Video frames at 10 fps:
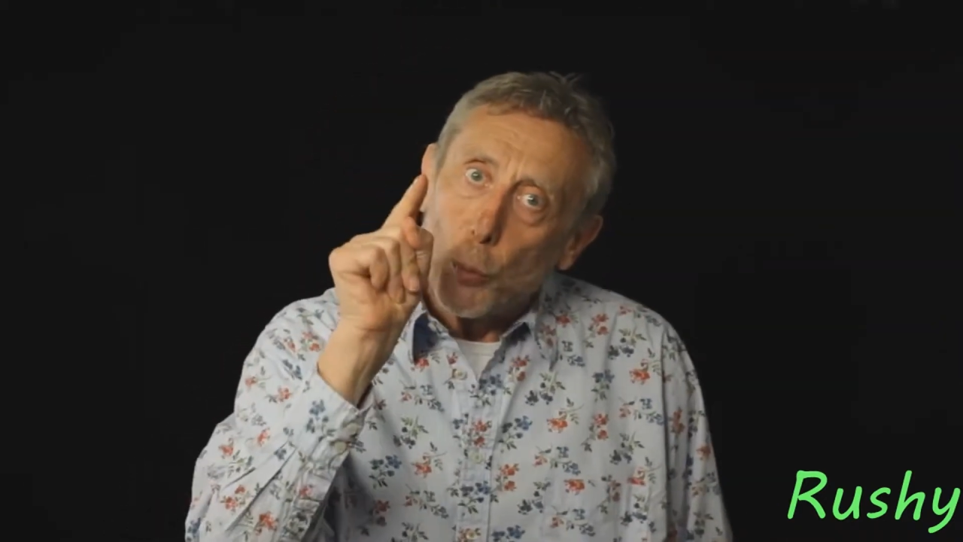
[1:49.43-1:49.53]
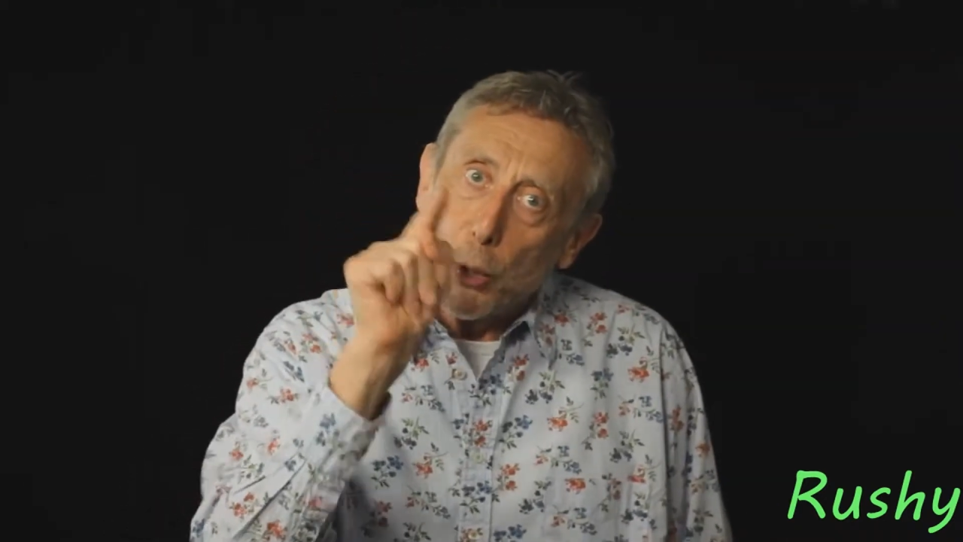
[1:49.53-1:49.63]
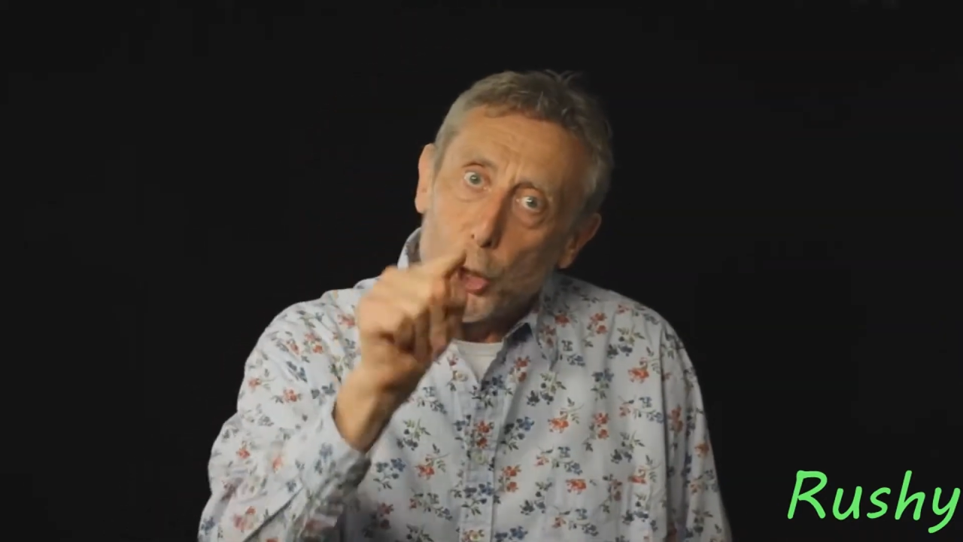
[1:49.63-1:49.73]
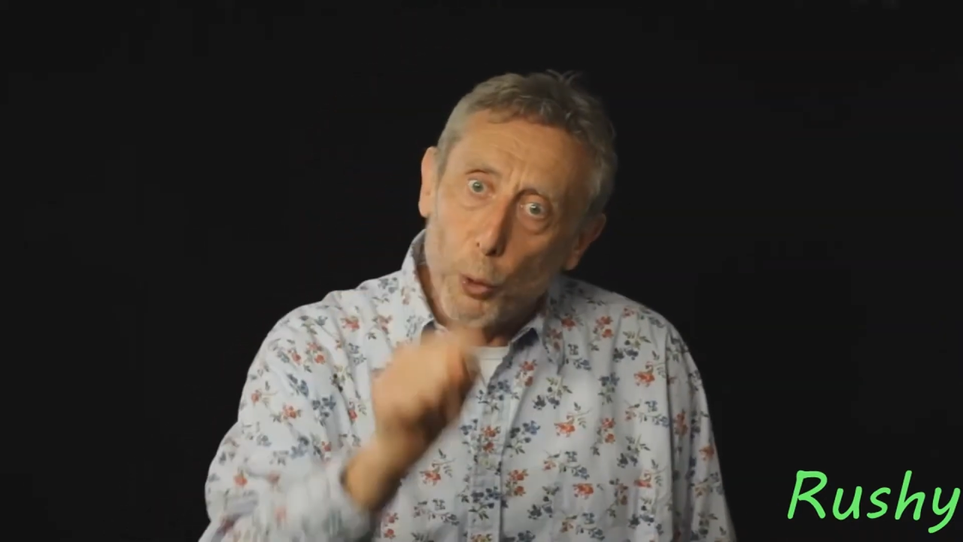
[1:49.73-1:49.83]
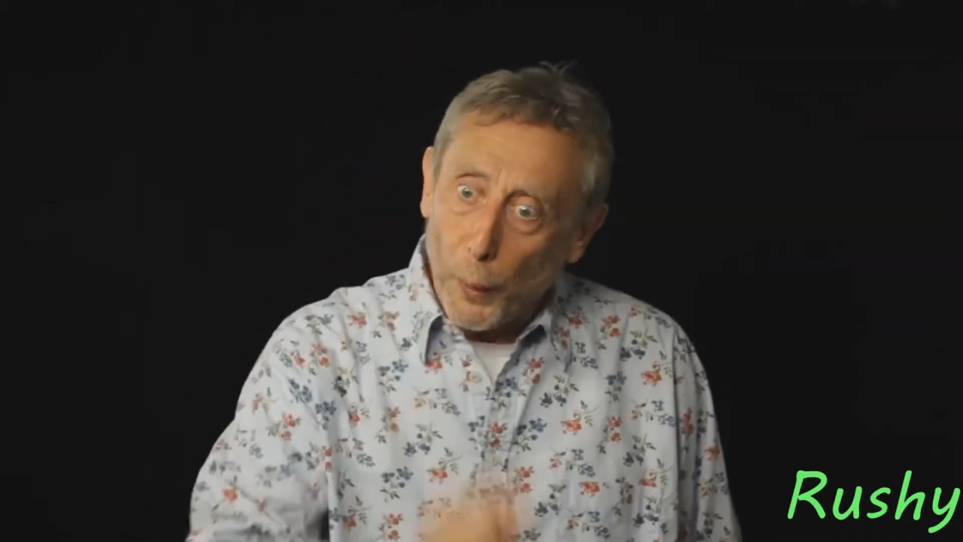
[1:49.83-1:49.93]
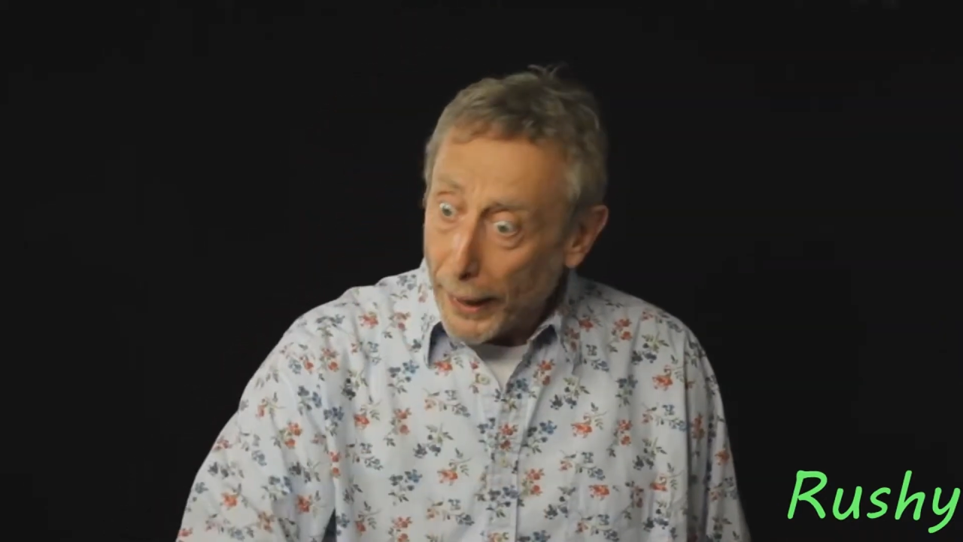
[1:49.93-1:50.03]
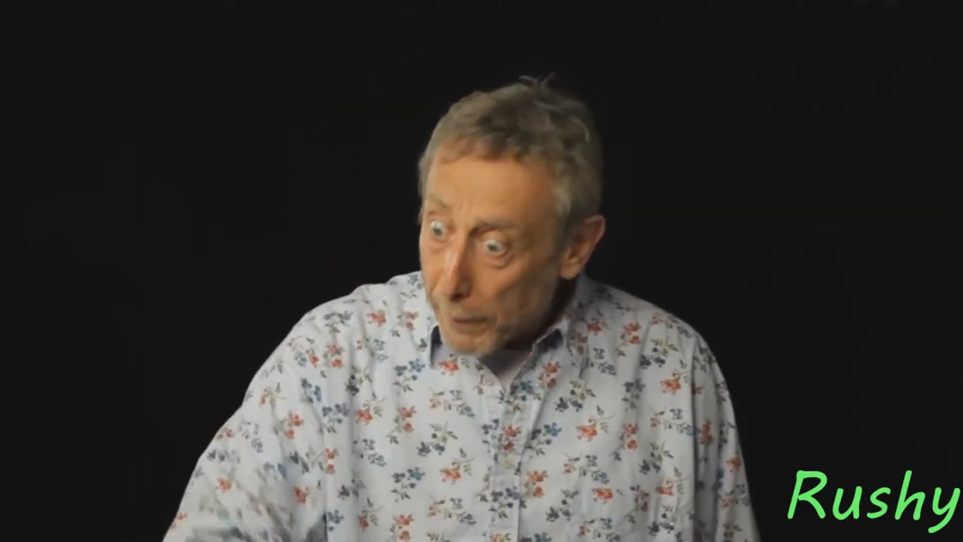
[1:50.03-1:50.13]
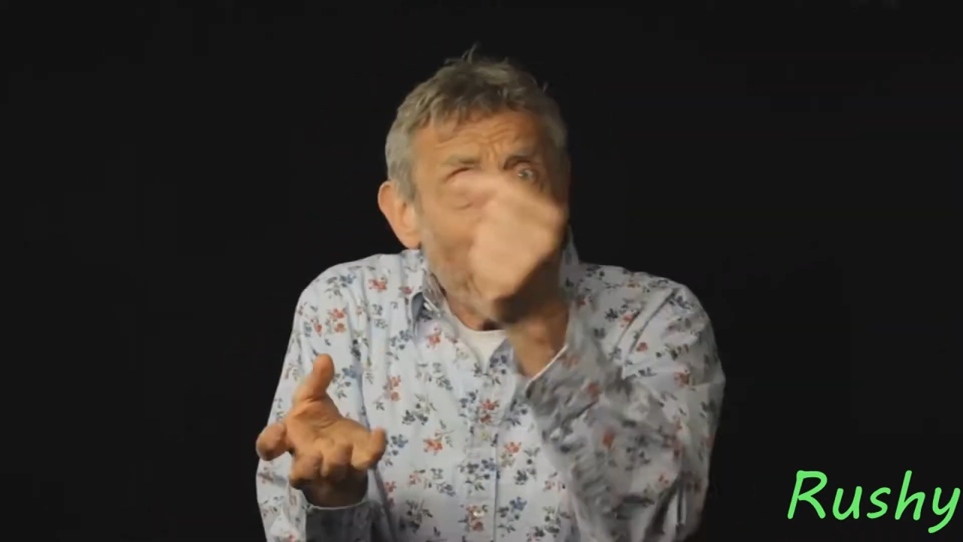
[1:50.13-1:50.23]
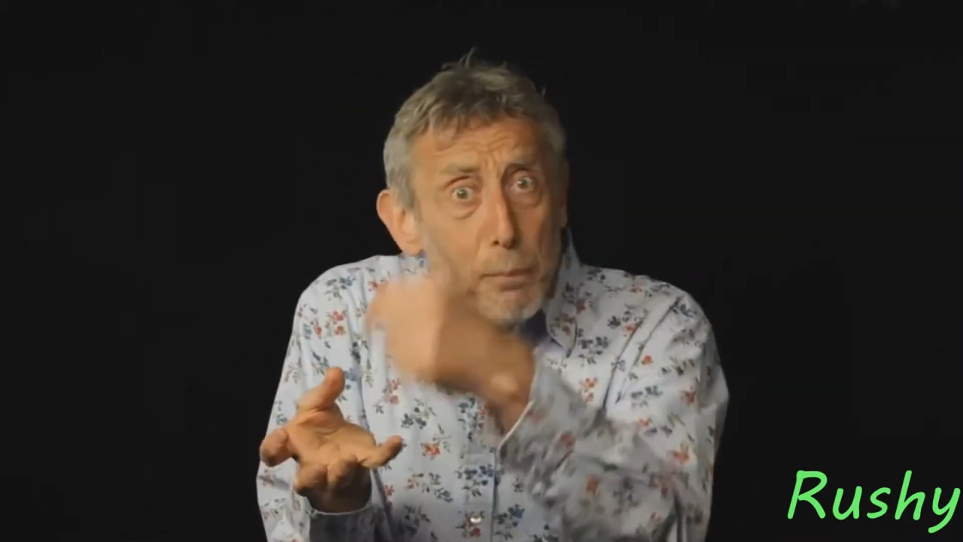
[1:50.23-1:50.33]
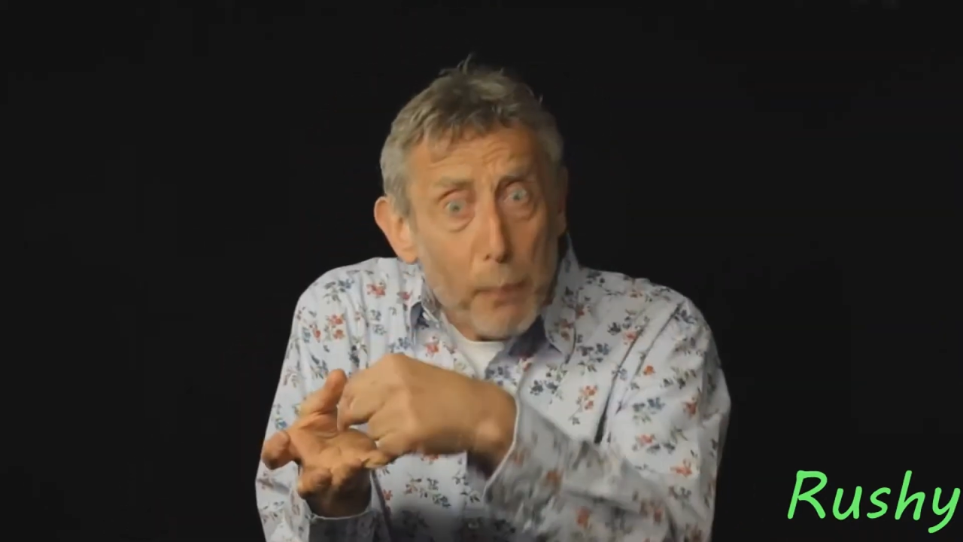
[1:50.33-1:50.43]
you were
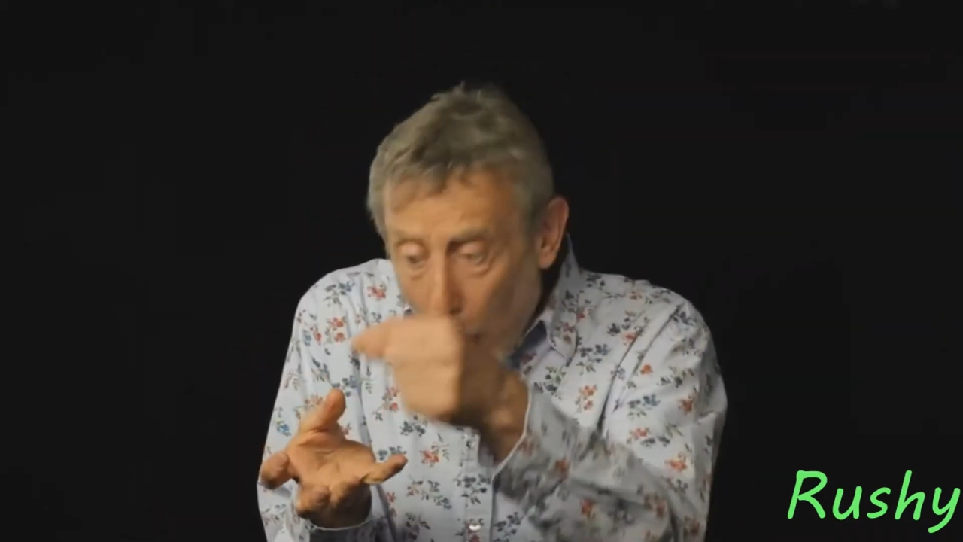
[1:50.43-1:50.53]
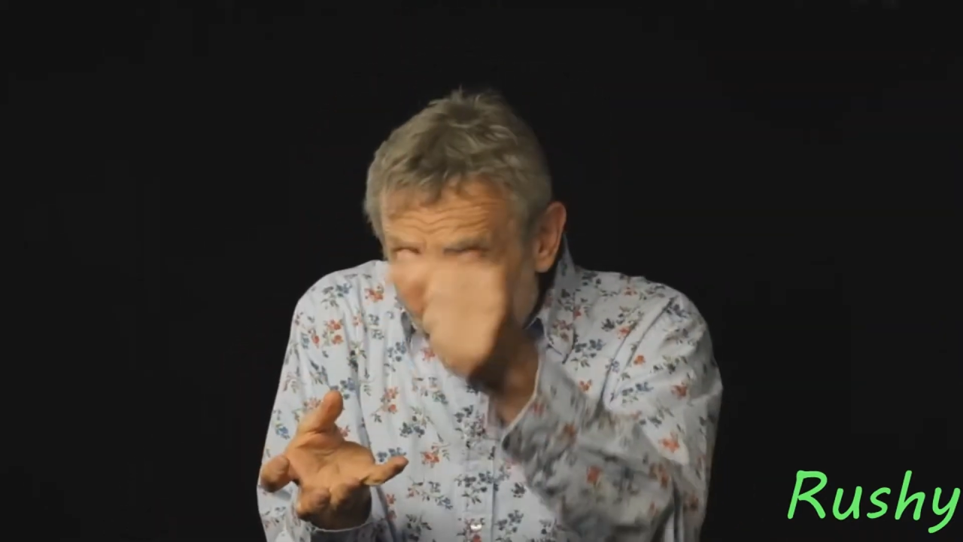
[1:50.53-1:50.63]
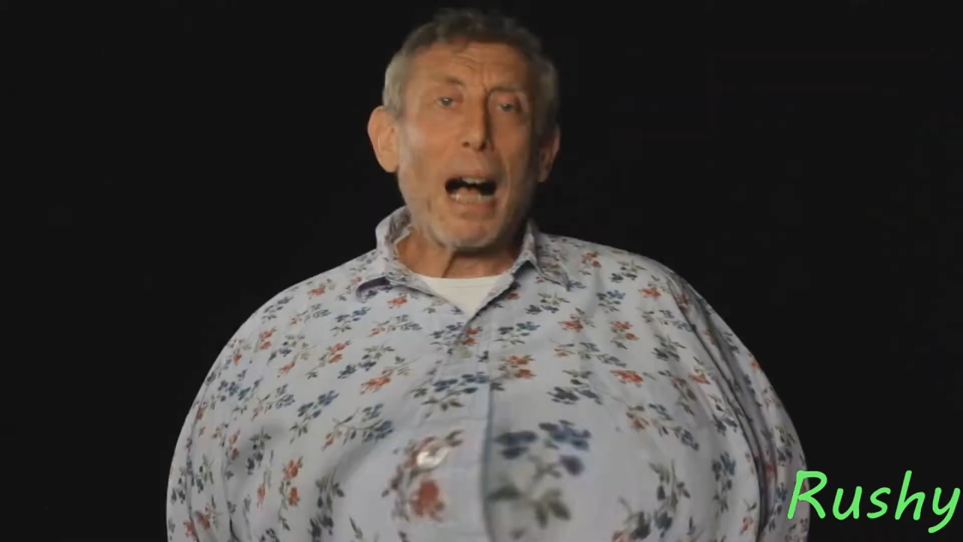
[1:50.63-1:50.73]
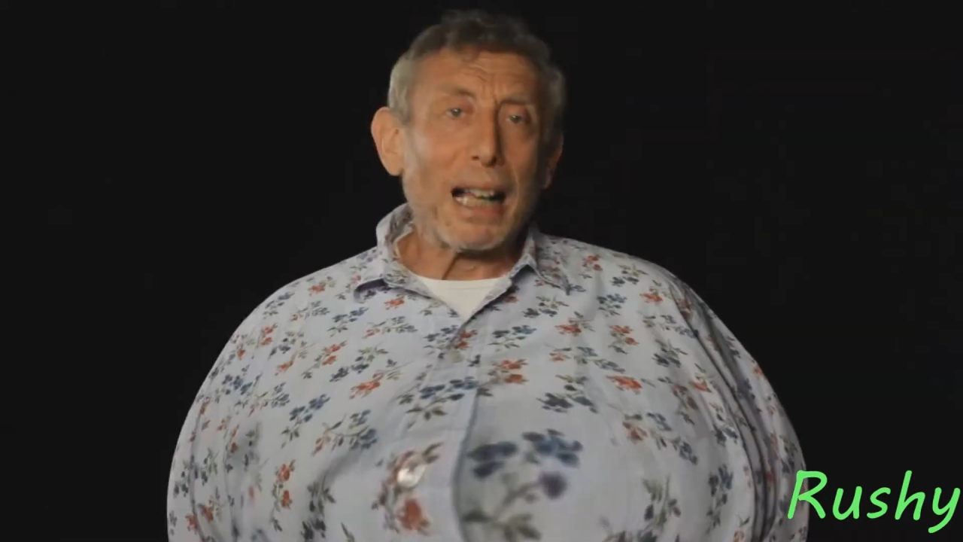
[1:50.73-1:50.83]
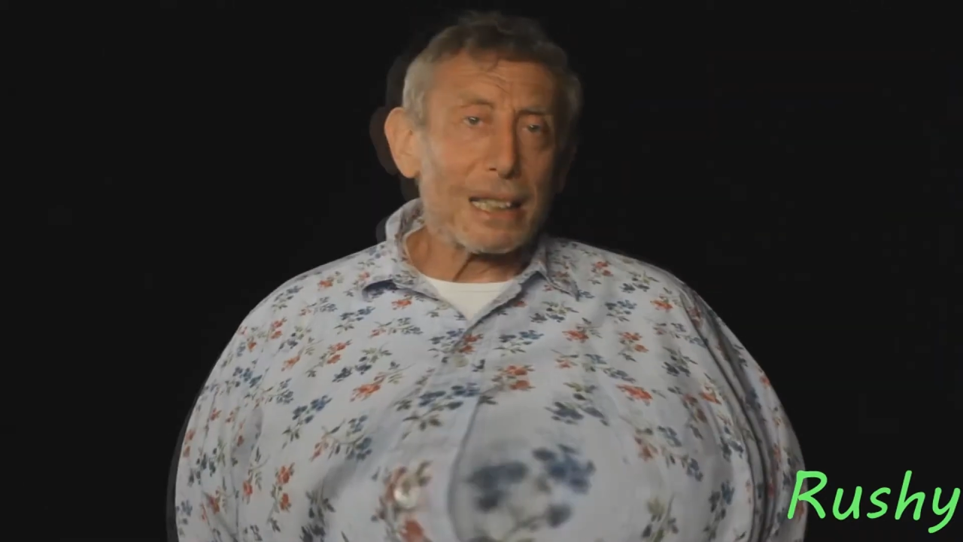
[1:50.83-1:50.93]
doing in my